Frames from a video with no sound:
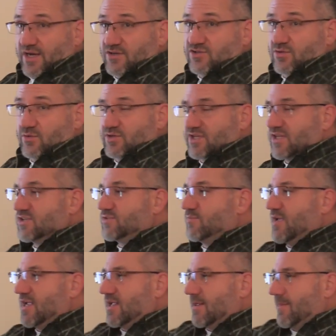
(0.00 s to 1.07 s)
air. So it is
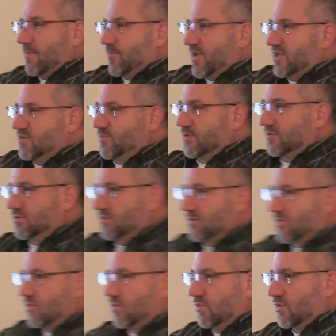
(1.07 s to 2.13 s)
making the basement a
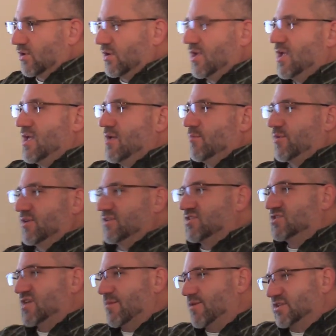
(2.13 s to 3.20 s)
little cooler, but in the
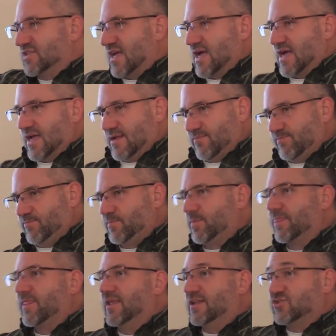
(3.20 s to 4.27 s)
summertime,
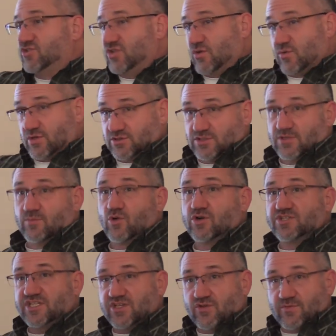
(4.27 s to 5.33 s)
it's doing a little more
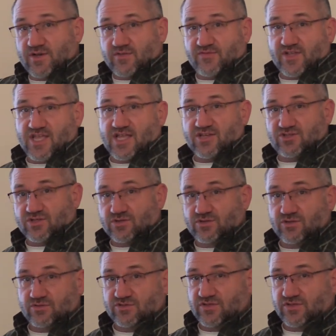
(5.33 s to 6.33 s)
dehumidification too.